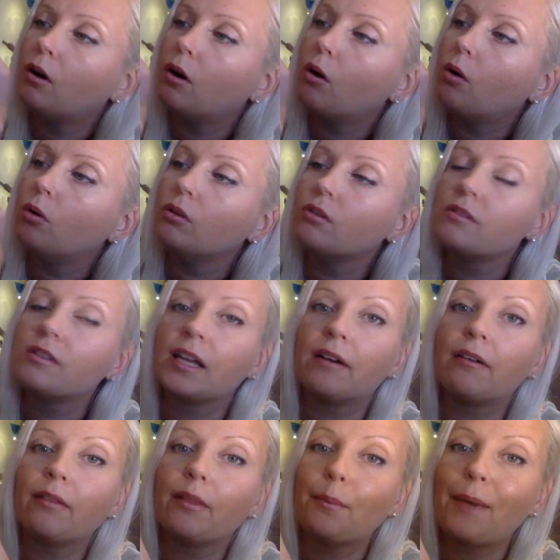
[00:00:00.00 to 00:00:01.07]
holes here
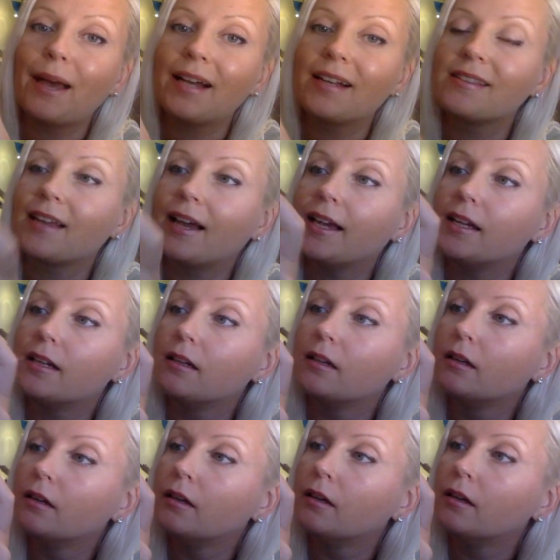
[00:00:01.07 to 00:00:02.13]
on the back side
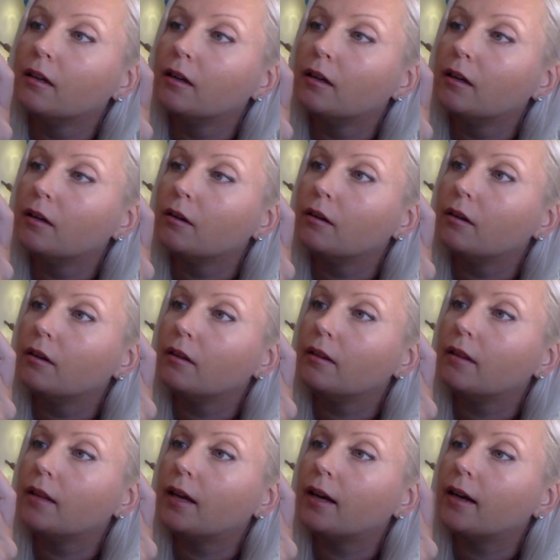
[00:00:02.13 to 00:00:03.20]

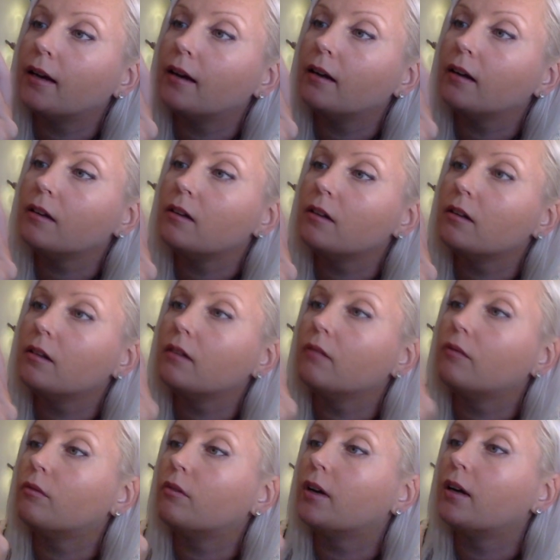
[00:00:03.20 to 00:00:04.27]
that
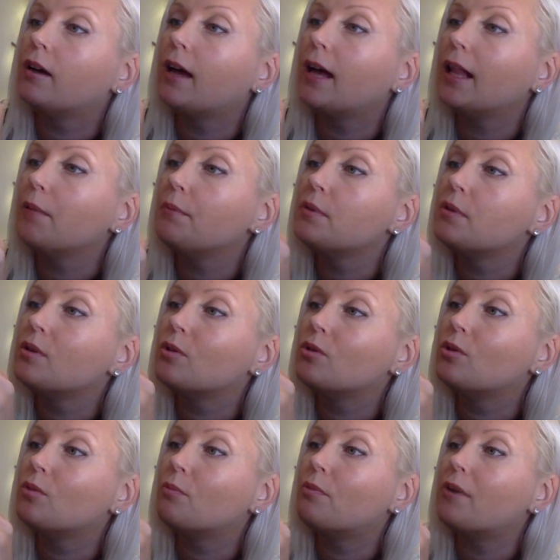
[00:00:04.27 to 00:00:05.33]
helps you
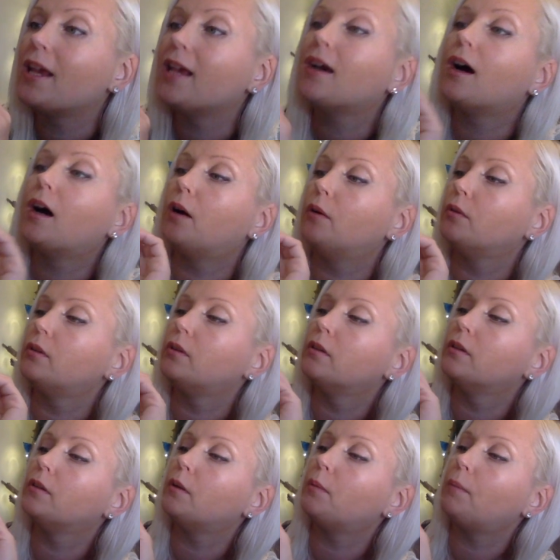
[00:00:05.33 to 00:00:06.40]
to break out
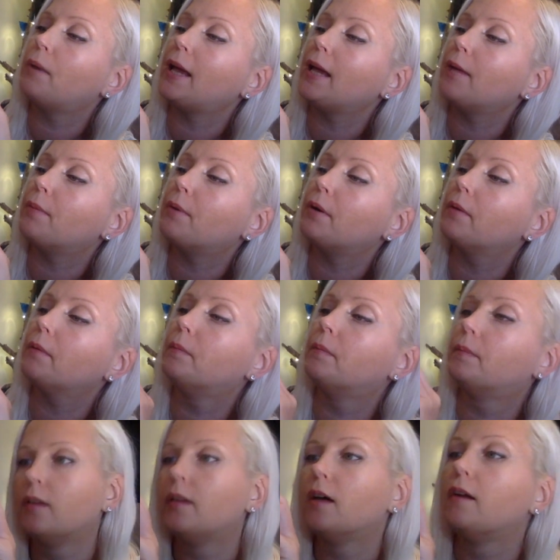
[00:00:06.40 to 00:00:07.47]
the paper.
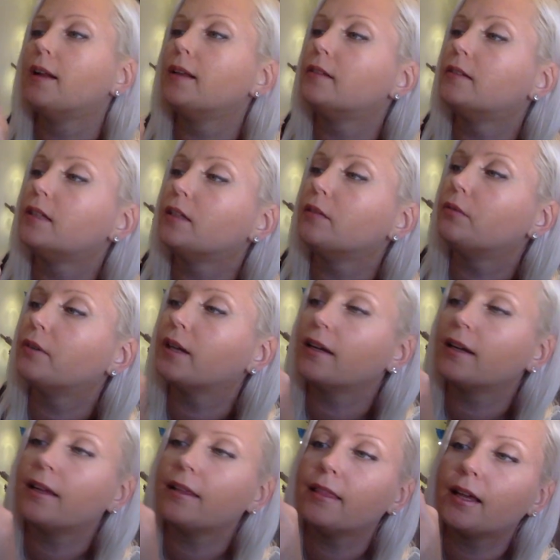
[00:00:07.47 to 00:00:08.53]
Now let's see if we can
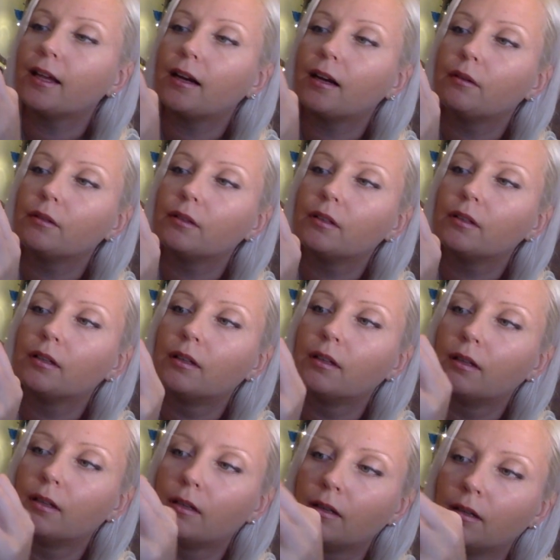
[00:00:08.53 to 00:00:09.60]
get that out.
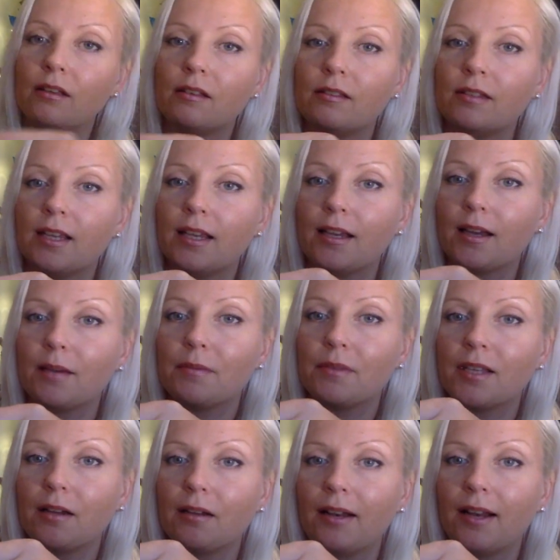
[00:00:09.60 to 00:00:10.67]
You see it comes
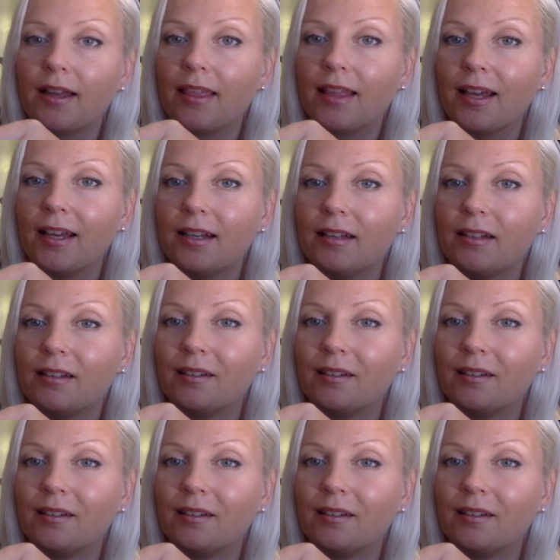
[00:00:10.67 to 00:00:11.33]
out like that?